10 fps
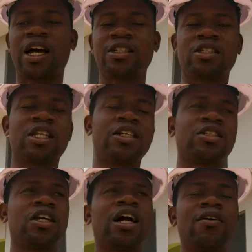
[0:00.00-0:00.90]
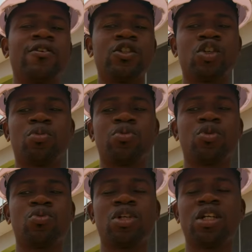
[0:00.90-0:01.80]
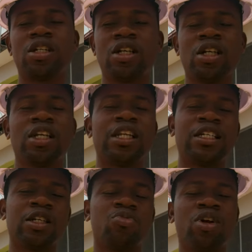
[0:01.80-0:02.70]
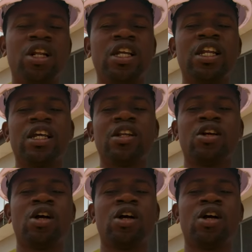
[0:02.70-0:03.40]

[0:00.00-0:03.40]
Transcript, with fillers: That has that's the cover on top. So we did that separately, and then